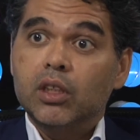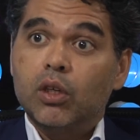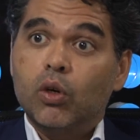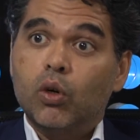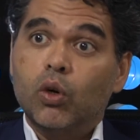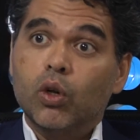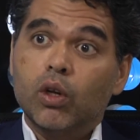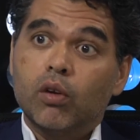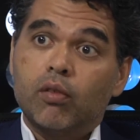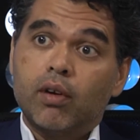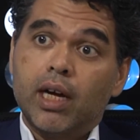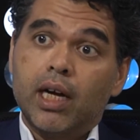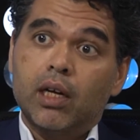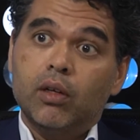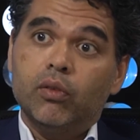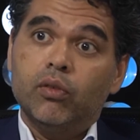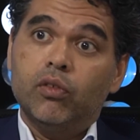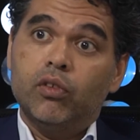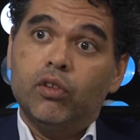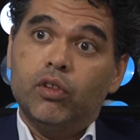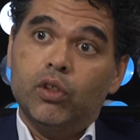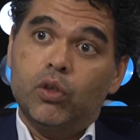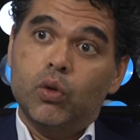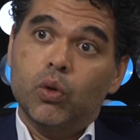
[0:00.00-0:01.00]
all
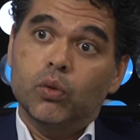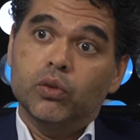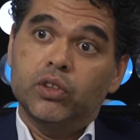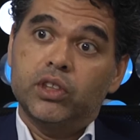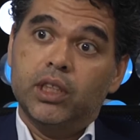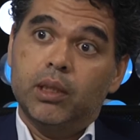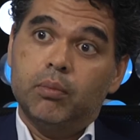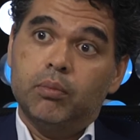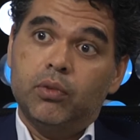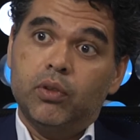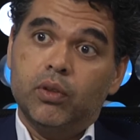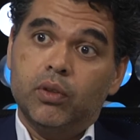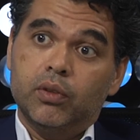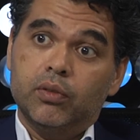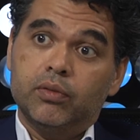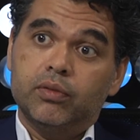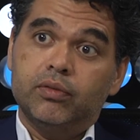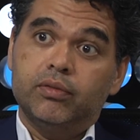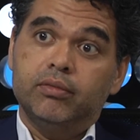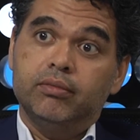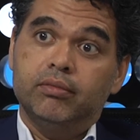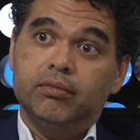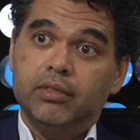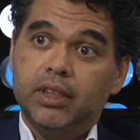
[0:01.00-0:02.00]
around the concept of
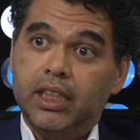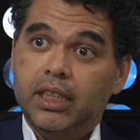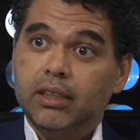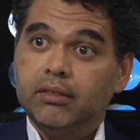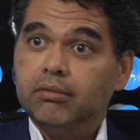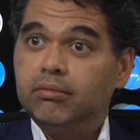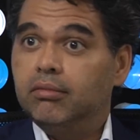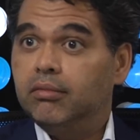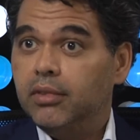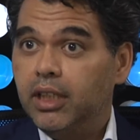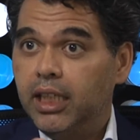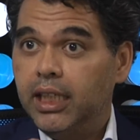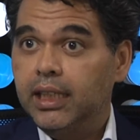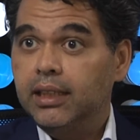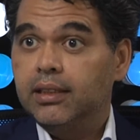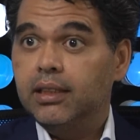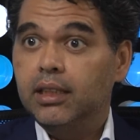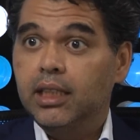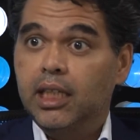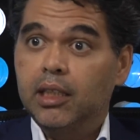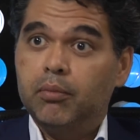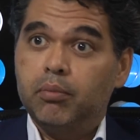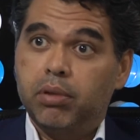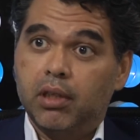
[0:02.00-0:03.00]

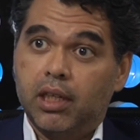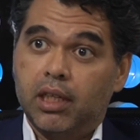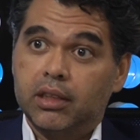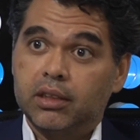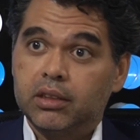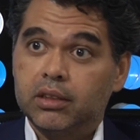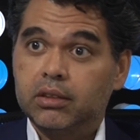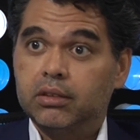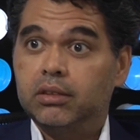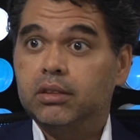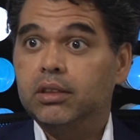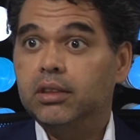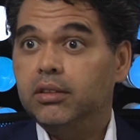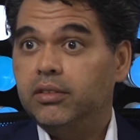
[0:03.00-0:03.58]
Internet Plus or